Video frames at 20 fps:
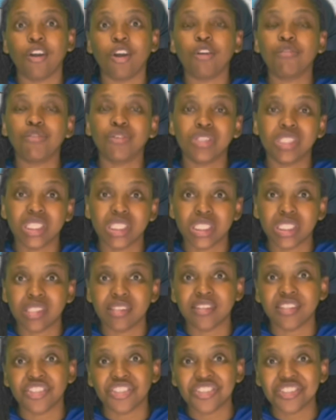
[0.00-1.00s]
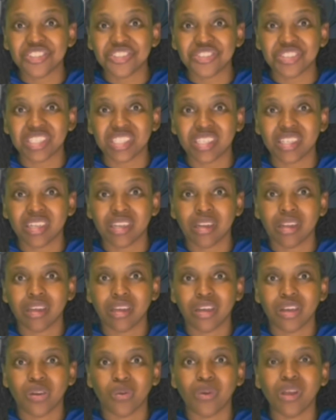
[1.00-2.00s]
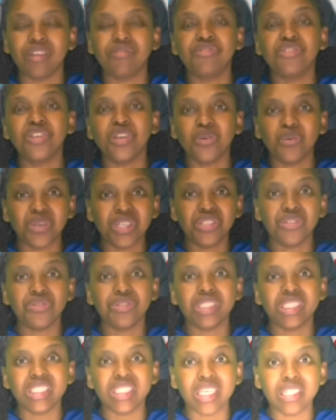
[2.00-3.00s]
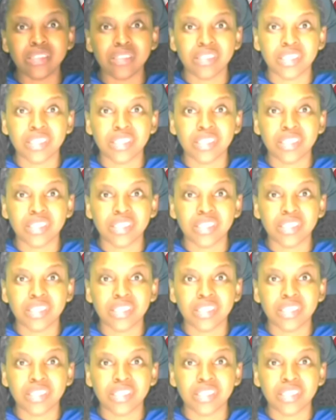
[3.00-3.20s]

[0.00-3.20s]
of autistic children. We have nowhere to send